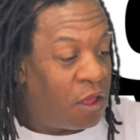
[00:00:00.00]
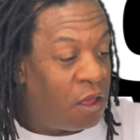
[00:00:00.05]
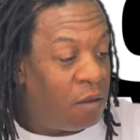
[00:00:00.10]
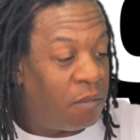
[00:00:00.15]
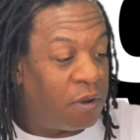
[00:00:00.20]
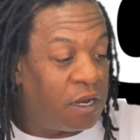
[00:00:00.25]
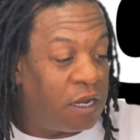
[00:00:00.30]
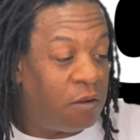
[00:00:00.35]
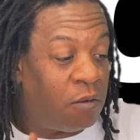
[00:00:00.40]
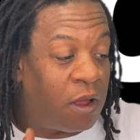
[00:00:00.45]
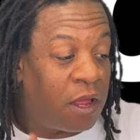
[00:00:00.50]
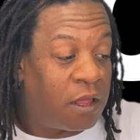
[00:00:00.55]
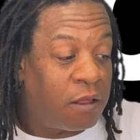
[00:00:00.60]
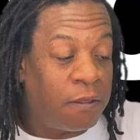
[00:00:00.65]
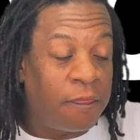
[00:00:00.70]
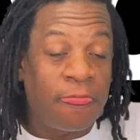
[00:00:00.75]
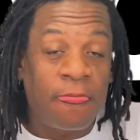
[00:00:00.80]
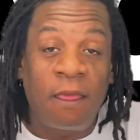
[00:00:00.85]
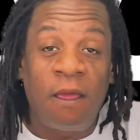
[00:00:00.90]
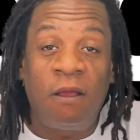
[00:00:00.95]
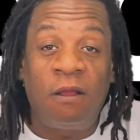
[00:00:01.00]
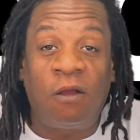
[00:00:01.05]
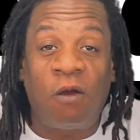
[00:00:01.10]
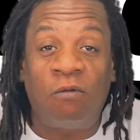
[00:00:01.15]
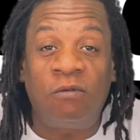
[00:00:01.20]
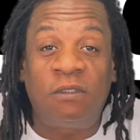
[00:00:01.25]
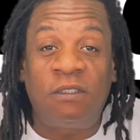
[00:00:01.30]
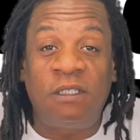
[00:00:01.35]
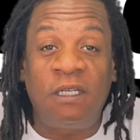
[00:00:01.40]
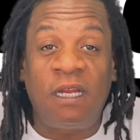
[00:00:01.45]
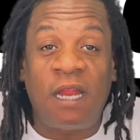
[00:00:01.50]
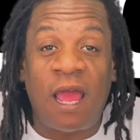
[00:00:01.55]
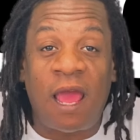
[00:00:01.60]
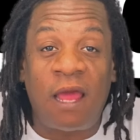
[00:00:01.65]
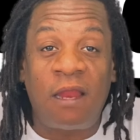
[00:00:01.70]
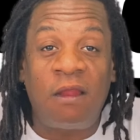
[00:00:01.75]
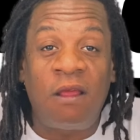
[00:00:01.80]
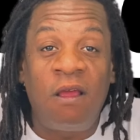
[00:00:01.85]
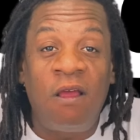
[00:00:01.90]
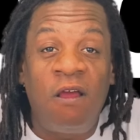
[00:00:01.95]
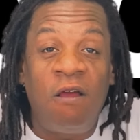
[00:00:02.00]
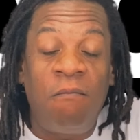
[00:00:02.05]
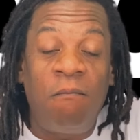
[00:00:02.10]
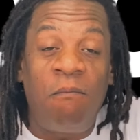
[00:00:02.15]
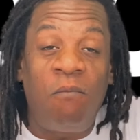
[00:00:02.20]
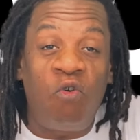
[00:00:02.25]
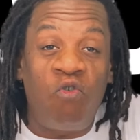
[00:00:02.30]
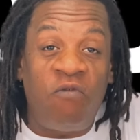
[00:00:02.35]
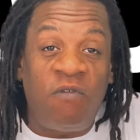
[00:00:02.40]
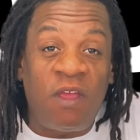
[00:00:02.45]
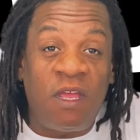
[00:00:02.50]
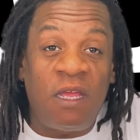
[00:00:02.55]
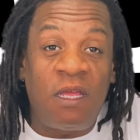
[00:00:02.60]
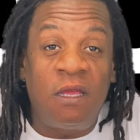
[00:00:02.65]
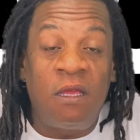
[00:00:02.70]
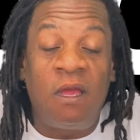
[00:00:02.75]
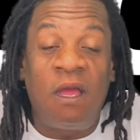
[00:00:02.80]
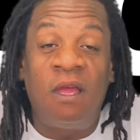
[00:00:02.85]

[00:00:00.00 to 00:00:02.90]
But anyway, go see that movie,